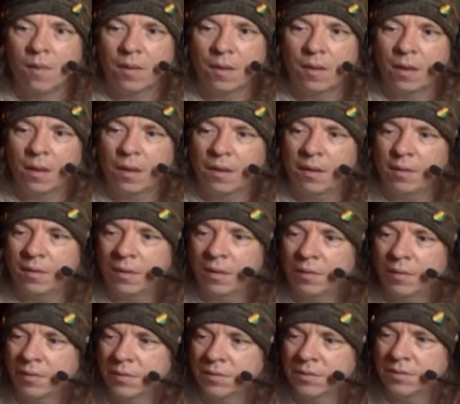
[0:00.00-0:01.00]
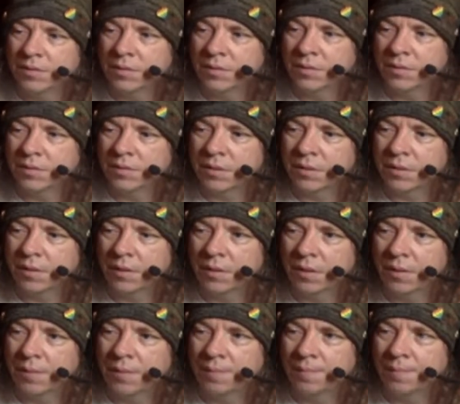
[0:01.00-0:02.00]
And that was just
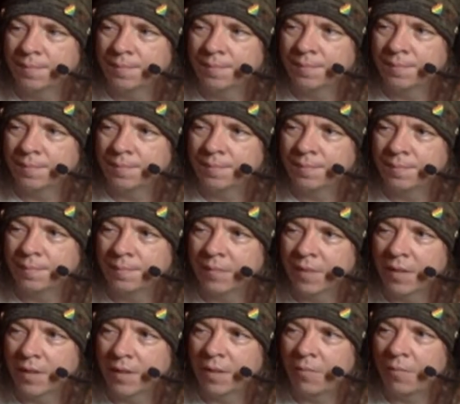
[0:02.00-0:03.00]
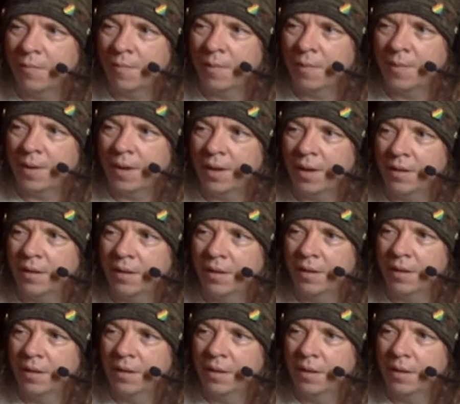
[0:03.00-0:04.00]
and I rode my bike,
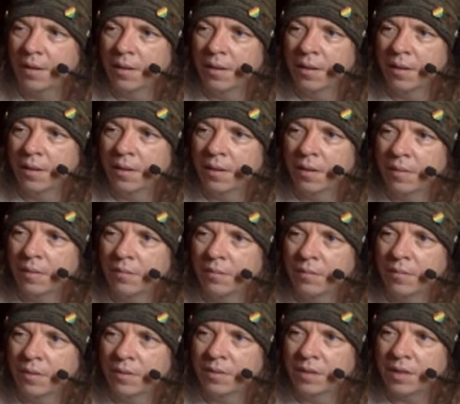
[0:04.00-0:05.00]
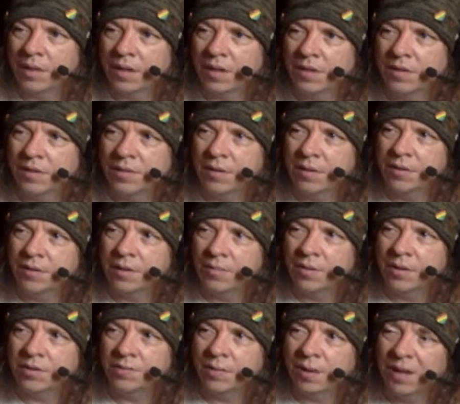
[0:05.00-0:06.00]
which I guess in some
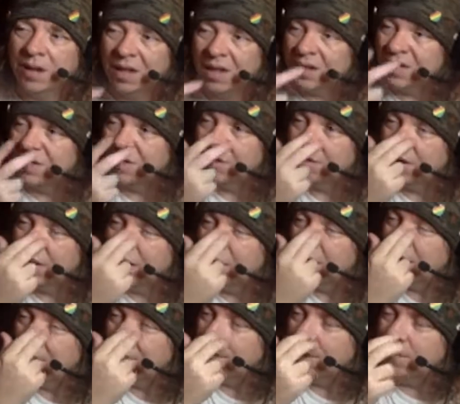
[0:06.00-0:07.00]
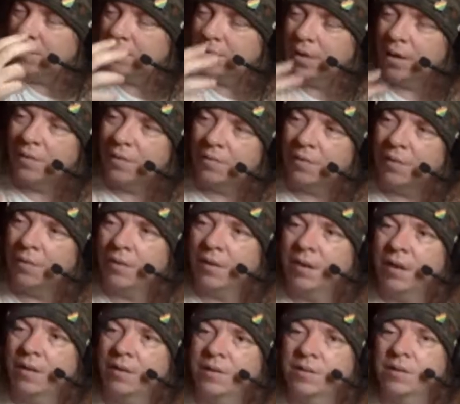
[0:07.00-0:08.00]
ways made it easier. I think I don't know. I
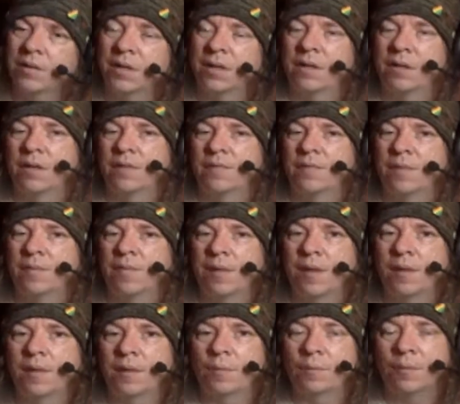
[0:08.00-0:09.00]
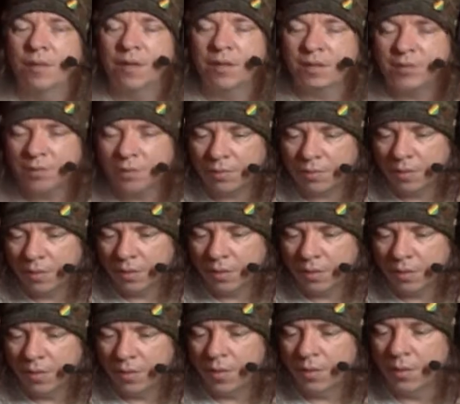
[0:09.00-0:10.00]
can't decide if it made it easier
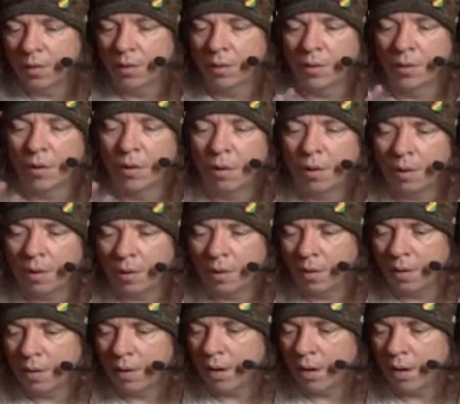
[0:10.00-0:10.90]
or harder.